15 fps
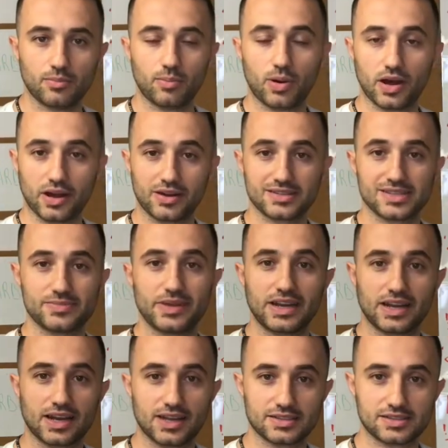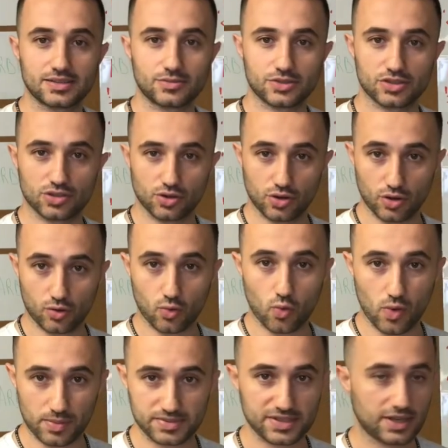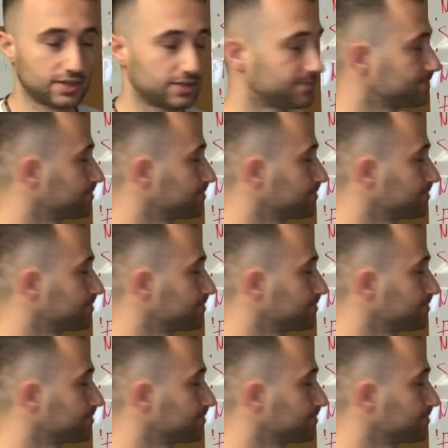buyers, as many customers to your website.